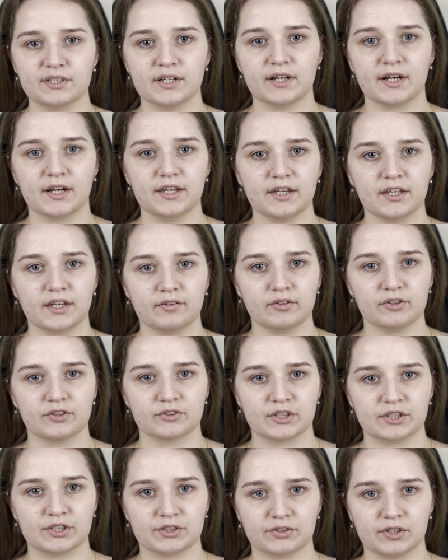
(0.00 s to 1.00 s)
I have
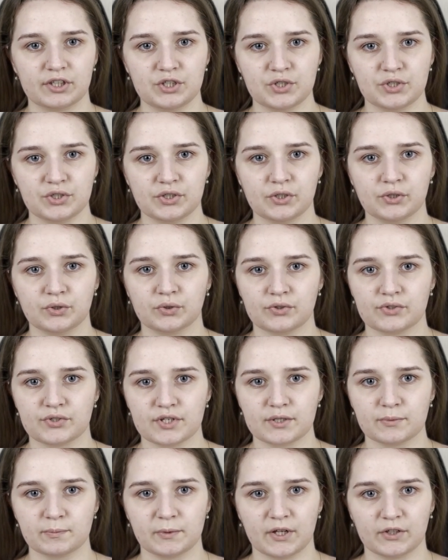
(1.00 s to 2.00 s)
already registered on
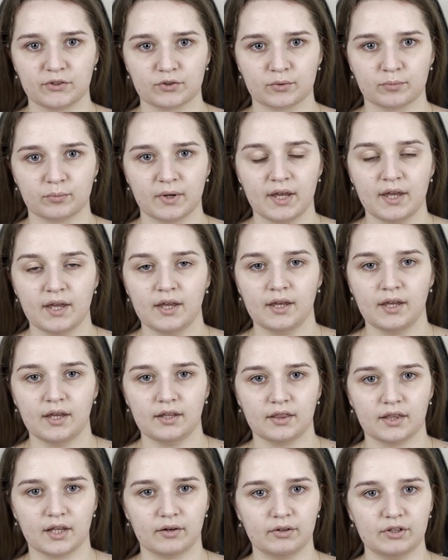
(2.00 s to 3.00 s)
this platform,
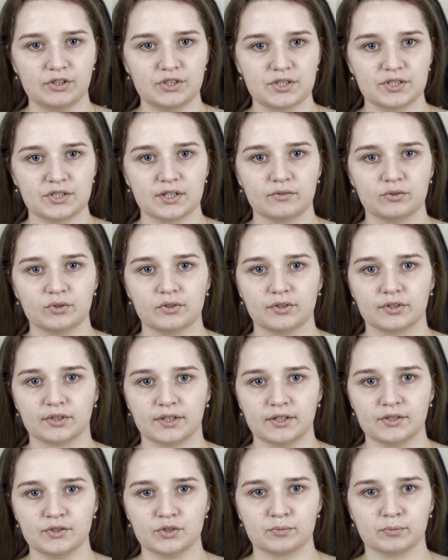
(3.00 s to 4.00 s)
and now I just have to log
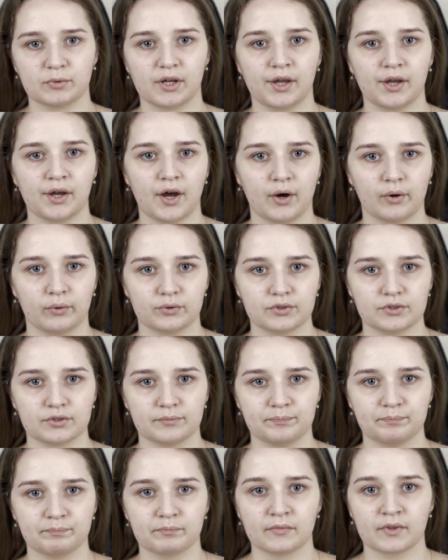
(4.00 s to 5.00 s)
in to my account.
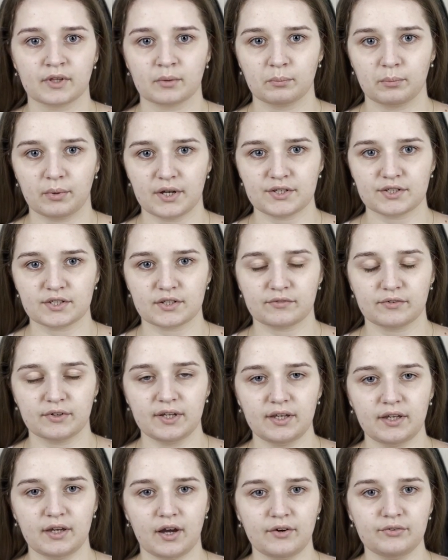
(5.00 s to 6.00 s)
By the
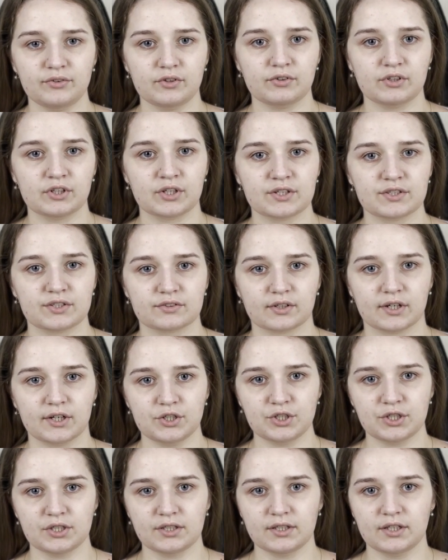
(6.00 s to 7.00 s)
way, after
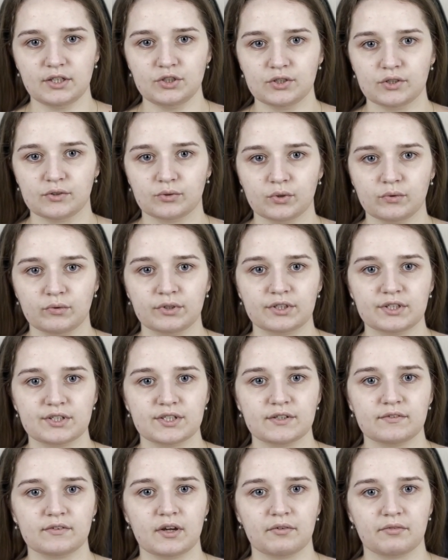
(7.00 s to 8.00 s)
registration, each of you will
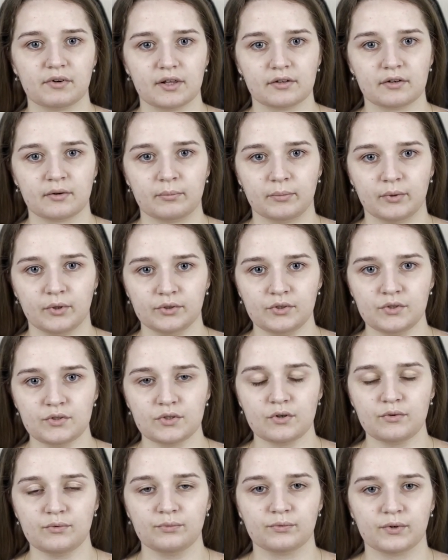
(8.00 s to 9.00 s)
receive a welcome bonus
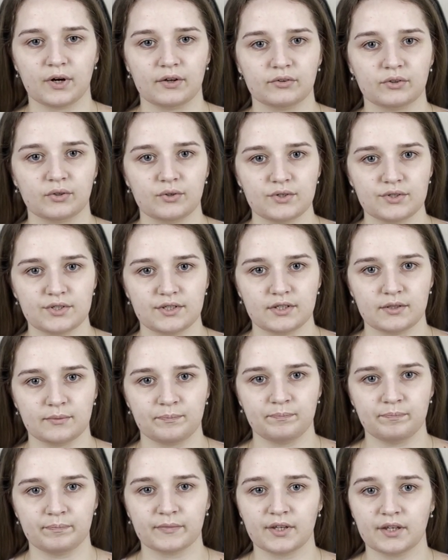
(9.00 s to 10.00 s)
of 5 USD
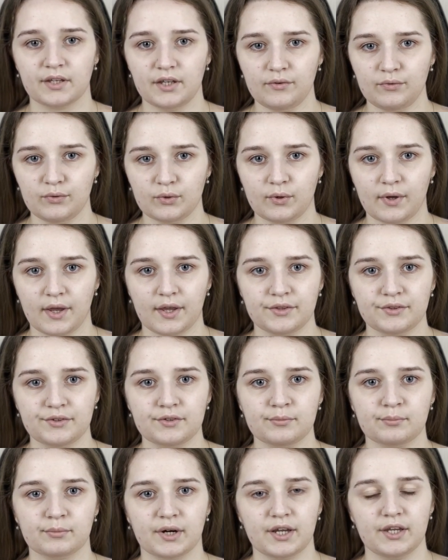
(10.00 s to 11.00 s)
if you
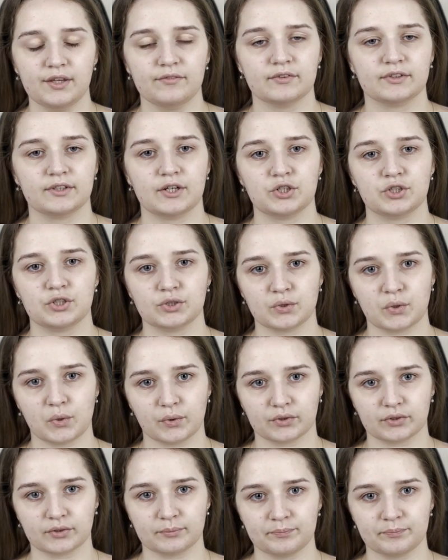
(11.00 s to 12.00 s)
enter my invitation code.